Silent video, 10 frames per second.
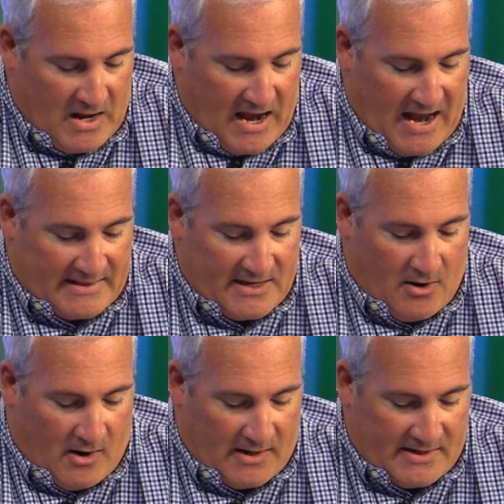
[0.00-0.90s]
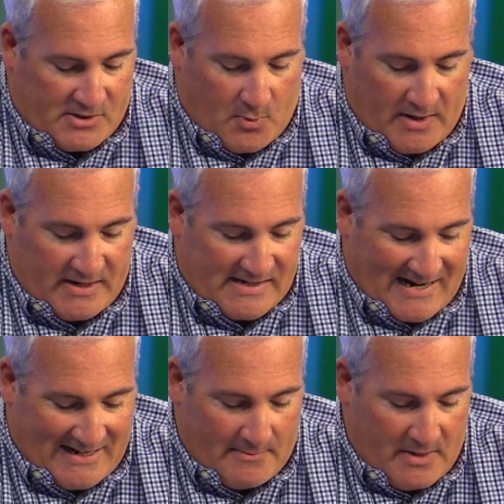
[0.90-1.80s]
At the August
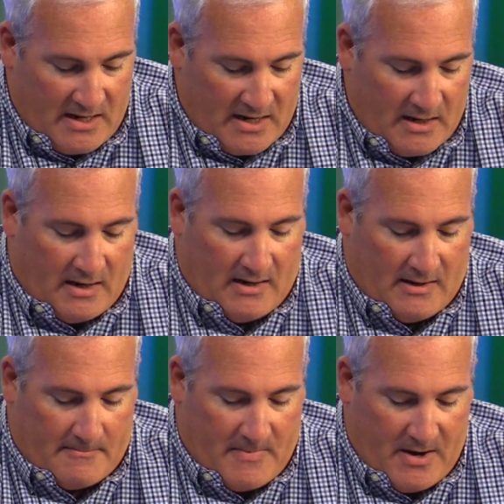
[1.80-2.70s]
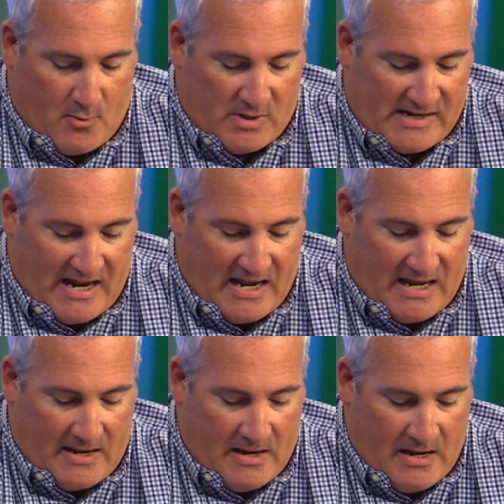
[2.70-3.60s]
22nd meeting, um, there was
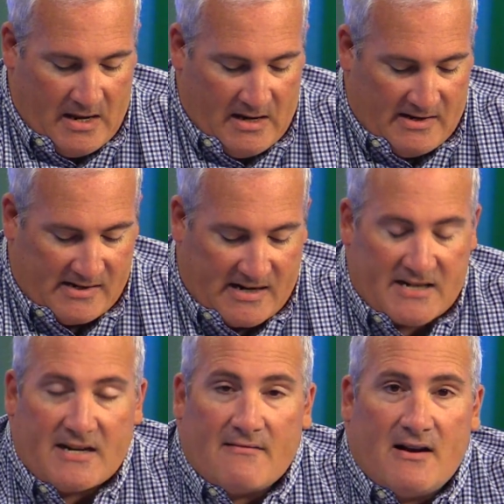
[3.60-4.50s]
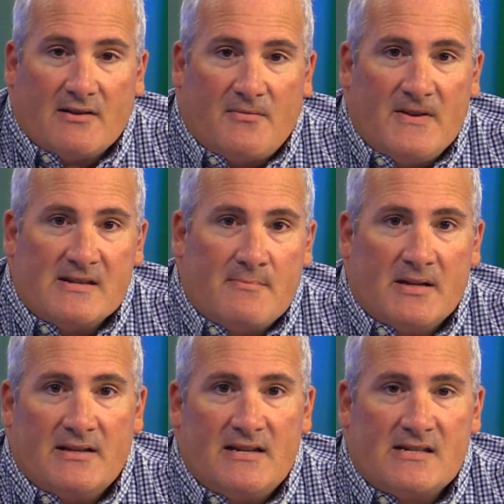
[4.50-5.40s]
a discussion around the
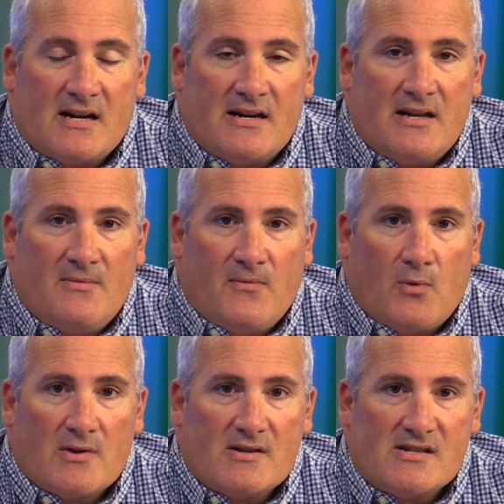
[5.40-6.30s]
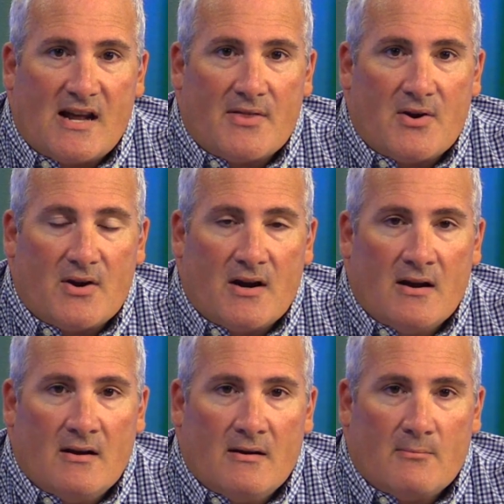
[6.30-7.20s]
feasibility study for the southern
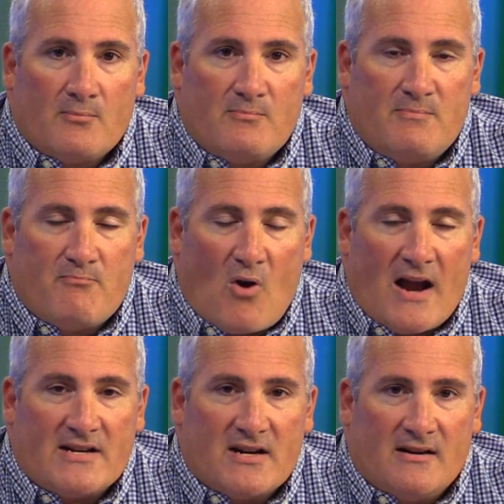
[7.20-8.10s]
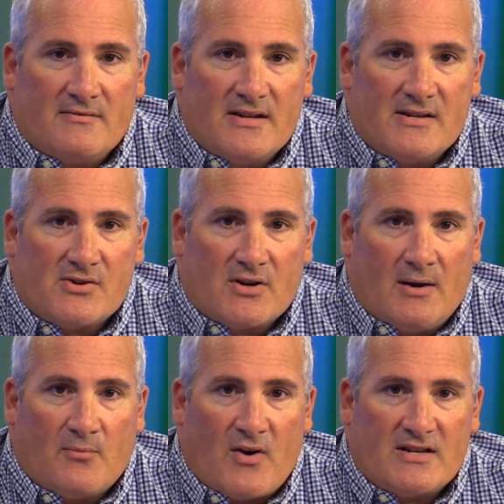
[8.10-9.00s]
branch of the
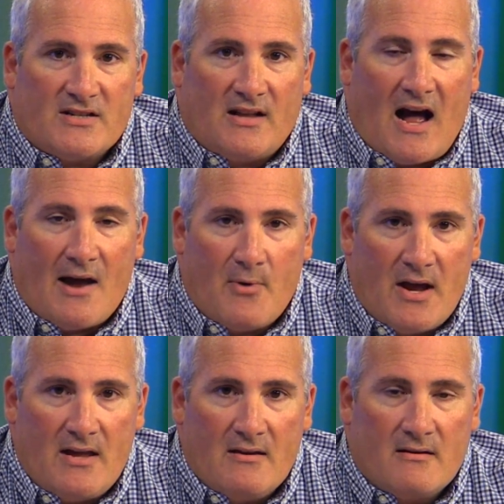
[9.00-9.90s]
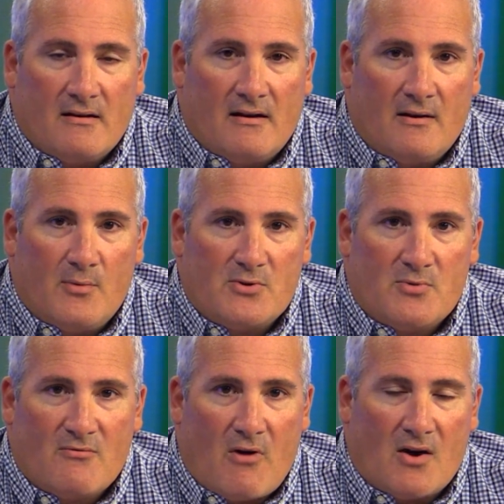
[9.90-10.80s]
circumferential highway, uh, which
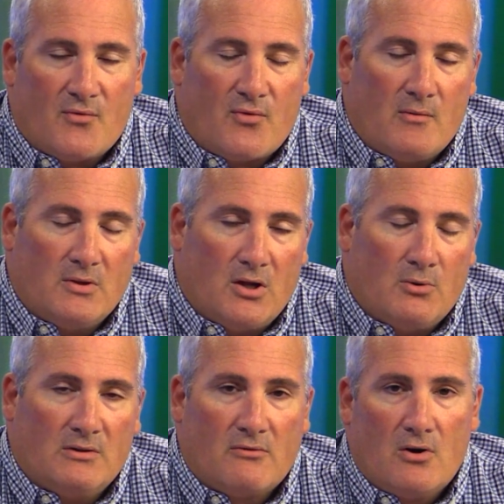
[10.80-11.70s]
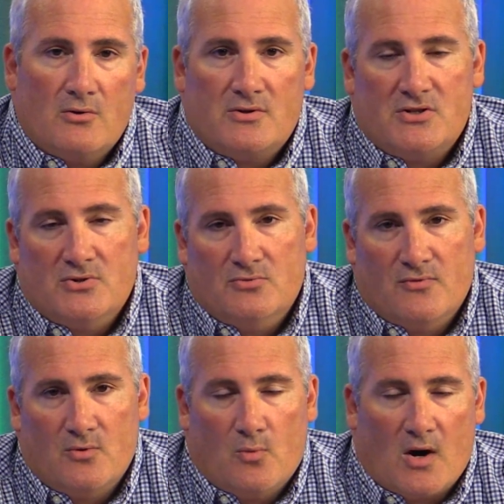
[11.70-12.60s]
would run from Lowell Road to
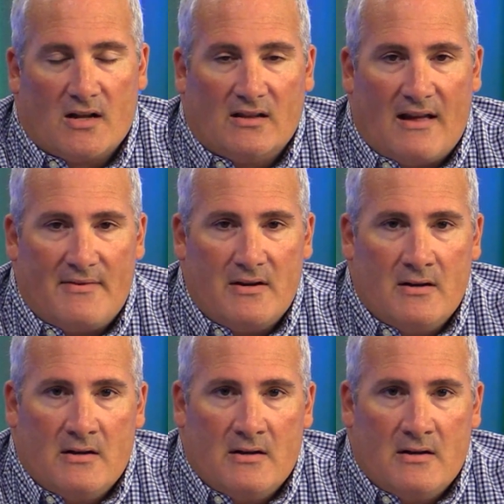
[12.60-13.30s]
Route 111.